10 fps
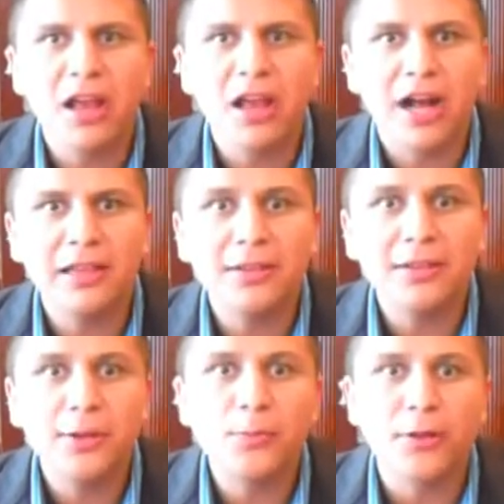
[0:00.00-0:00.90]
All the
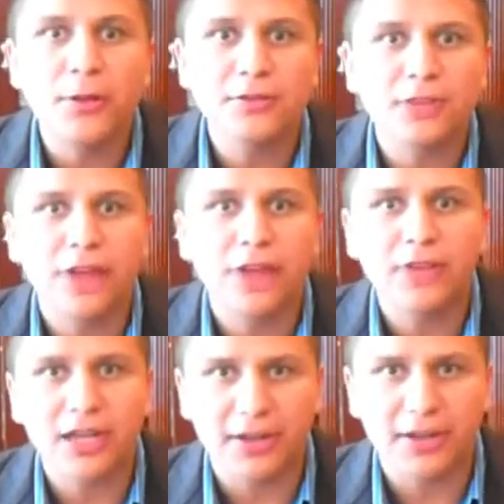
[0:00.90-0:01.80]
new products have
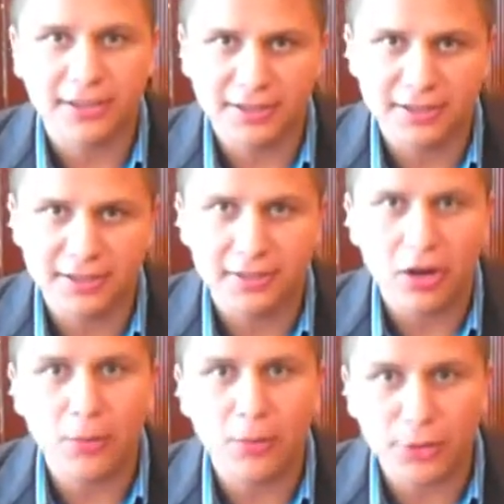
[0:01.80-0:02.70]
a characteristic
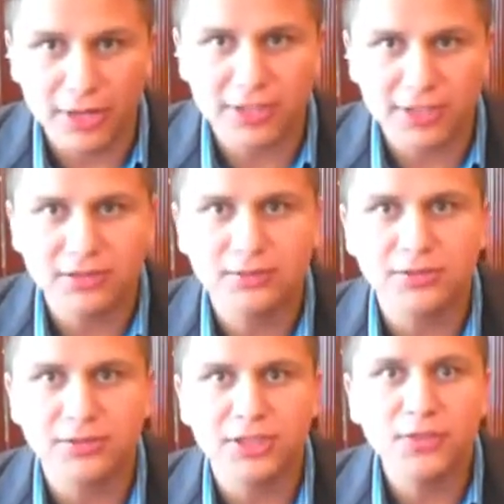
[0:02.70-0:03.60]
of protection.
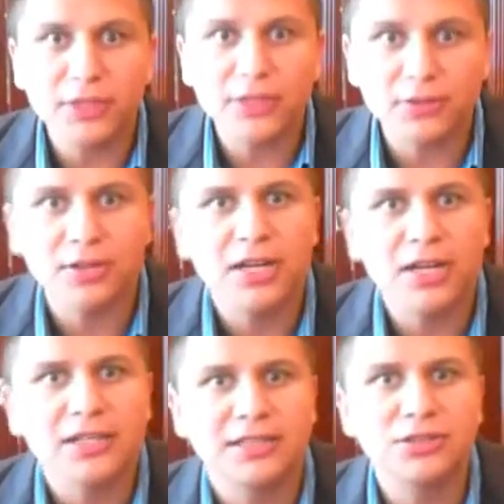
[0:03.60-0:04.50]
These features
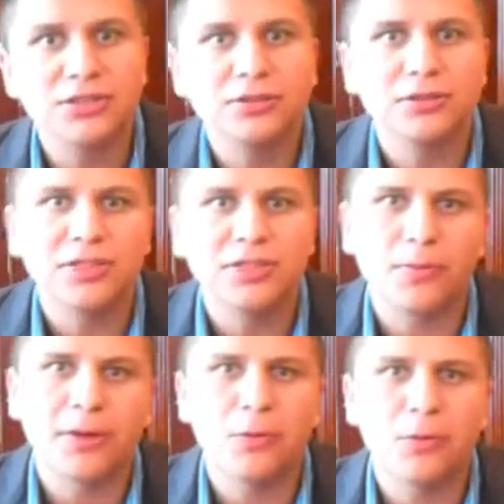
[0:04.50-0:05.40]
tend to
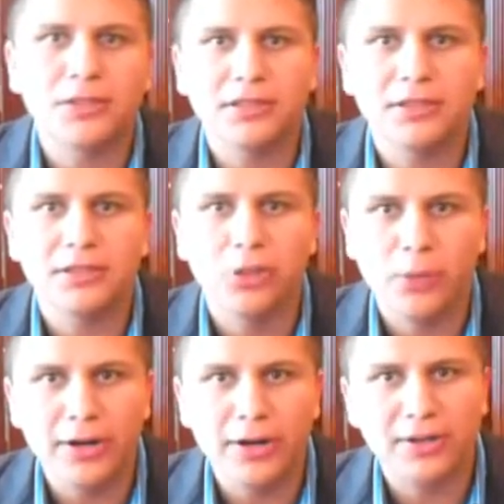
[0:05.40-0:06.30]
disappear when the
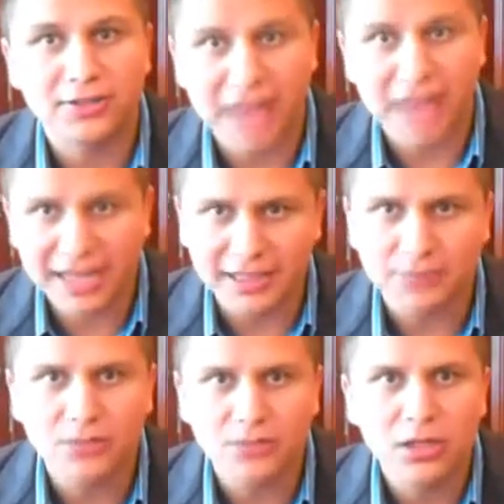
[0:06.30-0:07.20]
competitors attack.
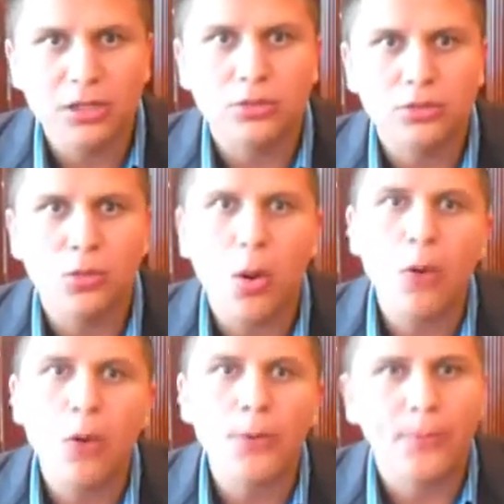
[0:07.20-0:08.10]
To
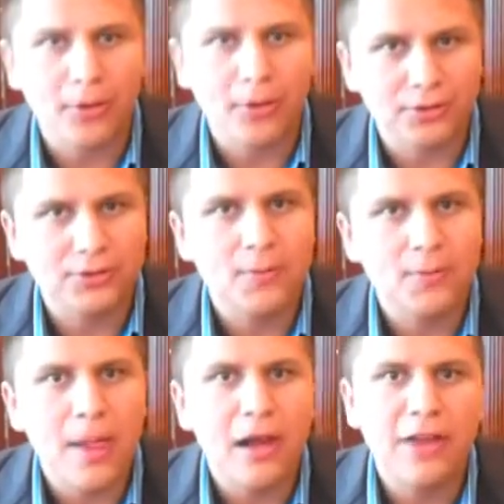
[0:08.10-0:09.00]
our products,
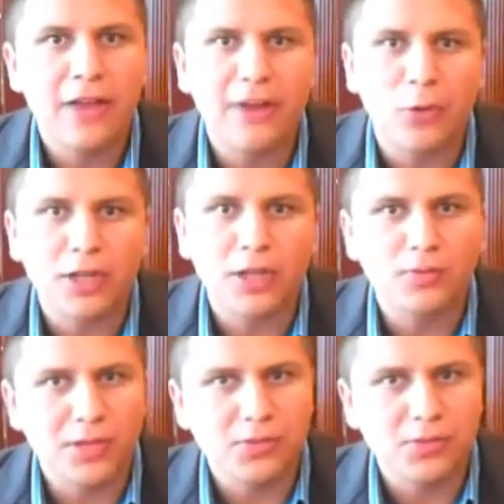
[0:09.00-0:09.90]
later a quick
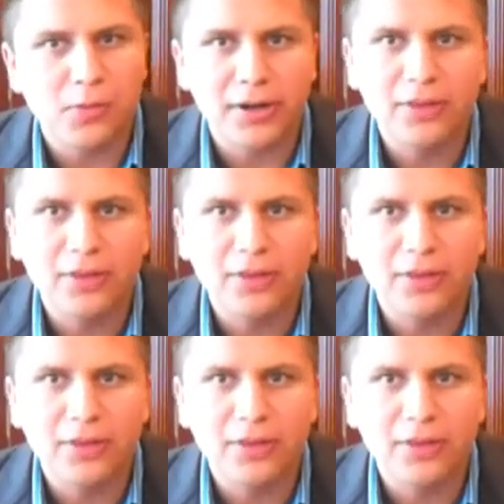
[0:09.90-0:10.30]
expansion period